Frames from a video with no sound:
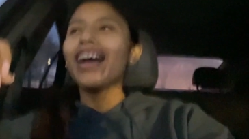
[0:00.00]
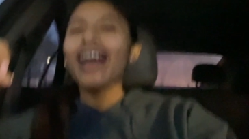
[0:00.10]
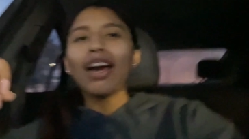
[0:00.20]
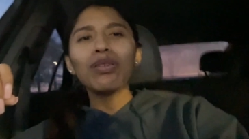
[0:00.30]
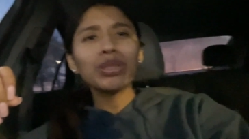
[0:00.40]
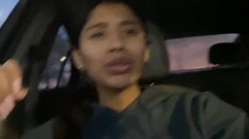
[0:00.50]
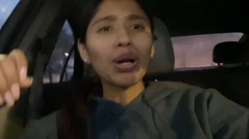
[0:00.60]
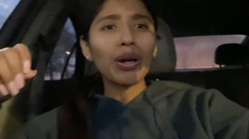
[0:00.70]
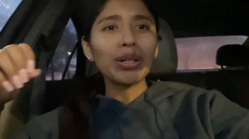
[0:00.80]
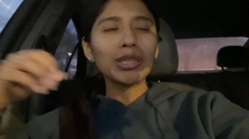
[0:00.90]
I went to
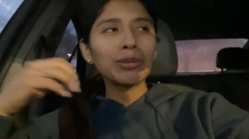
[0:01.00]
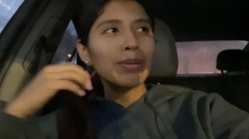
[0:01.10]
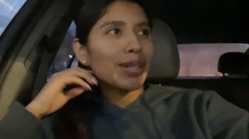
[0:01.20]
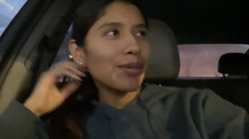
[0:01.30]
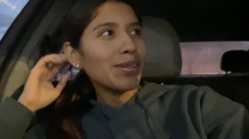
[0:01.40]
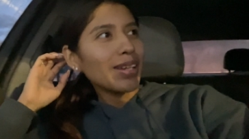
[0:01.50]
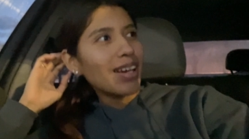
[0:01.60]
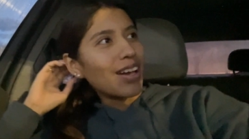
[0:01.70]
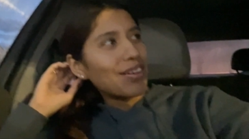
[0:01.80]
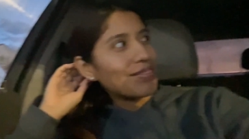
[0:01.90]
Carter's, but they didn't really
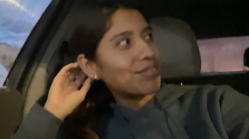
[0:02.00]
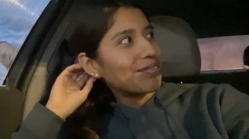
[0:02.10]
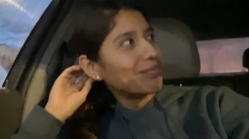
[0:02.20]
have